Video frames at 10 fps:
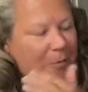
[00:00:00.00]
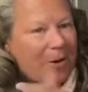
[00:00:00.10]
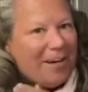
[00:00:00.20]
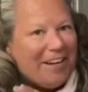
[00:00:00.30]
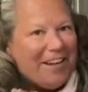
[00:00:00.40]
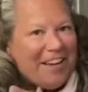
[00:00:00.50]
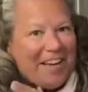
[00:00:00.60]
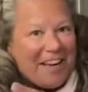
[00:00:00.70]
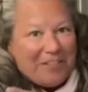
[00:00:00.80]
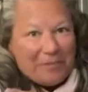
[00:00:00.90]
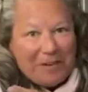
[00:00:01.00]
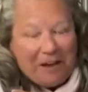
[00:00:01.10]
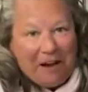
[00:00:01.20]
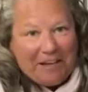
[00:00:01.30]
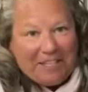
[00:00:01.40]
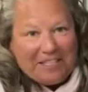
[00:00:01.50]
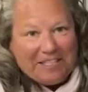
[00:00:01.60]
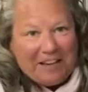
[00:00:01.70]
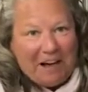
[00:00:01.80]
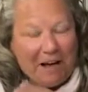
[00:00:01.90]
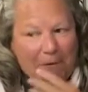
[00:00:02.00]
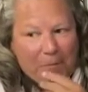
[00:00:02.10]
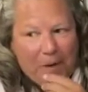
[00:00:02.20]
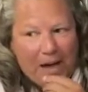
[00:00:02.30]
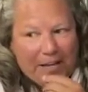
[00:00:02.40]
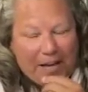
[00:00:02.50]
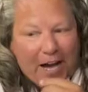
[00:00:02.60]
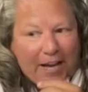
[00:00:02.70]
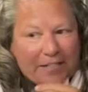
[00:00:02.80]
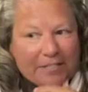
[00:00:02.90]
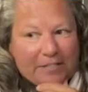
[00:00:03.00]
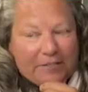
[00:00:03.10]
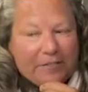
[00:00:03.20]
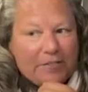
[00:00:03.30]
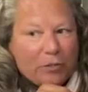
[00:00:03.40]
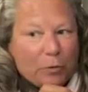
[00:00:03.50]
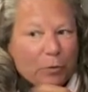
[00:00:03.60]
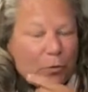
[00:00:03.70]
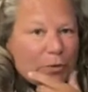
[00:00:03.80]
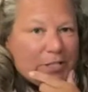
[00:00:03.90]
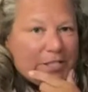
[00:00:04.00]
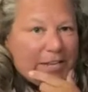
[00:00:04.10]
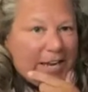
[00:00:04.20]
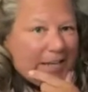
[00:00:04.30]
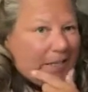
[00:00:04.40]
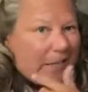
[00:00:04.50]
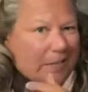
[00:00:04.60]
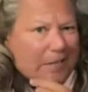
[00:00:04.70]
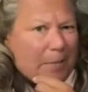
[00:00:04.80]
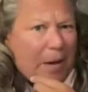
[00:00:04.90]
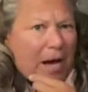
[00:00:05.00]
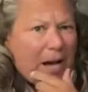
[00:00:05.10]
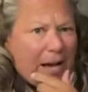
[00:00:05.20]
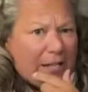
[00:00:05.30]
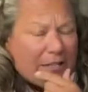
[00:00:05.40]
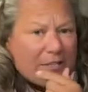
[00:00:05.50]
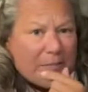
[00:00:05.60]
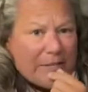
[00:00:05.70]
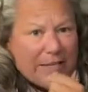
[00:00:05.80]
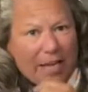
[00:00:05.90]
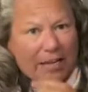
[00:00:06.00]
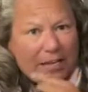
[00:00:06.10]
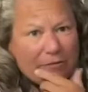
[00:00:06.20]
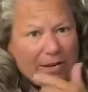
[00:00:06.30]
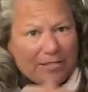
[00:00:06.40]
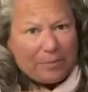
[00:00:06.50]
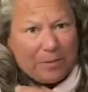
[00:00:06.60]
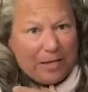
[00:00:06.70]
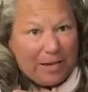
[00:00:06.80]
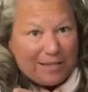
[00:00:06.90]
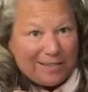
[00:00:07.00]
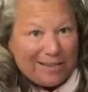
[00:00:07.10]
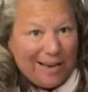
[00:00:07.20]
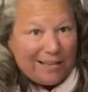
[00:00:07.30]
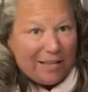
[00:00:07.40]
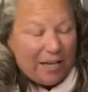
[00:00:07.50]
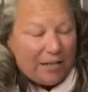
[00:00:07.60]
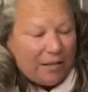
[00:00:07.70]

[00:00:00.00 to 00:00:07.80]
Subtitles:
But to be honest, I kind of used an Instapot spaghetti recipe as a guideline,